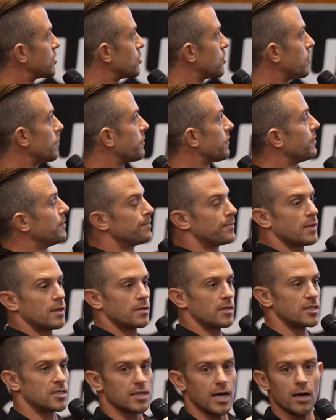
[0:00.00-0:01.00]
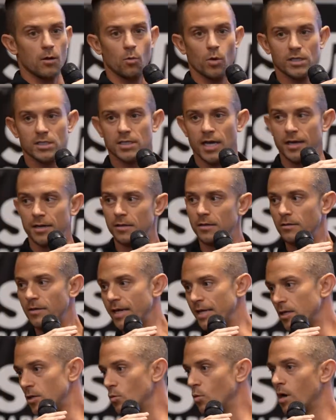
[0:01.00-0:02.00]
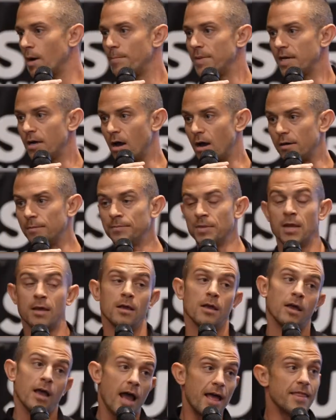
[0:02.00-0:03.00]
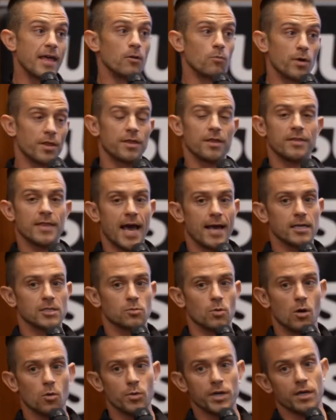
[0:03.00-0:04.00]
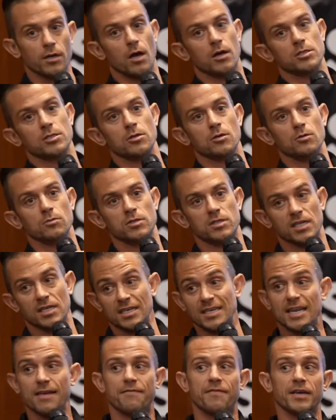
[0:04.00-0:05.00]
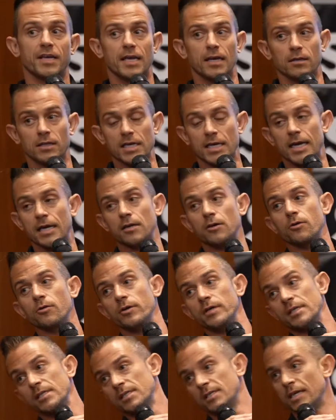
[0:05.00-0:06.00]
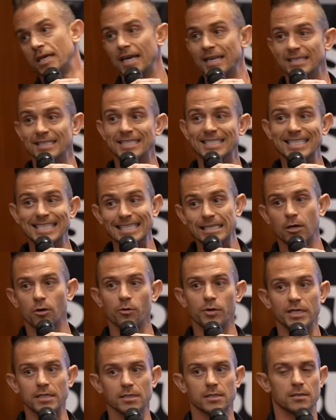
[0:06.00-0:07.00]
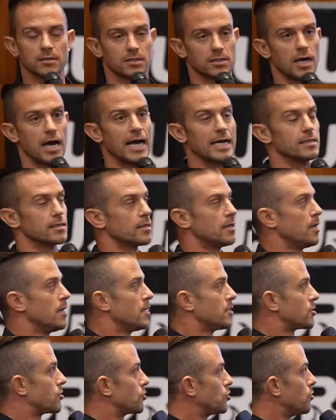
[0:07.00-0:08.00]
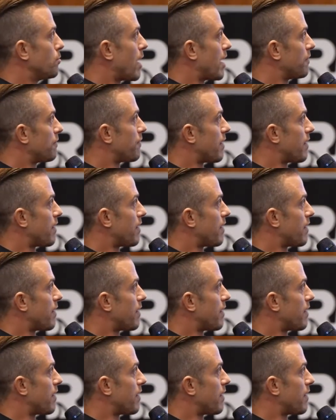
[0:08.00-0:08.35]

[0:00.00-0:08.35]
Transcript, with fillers: surf, decide what side of the lake you want to be on. And then within that as well, we can also significantly increase and decrease size. So you might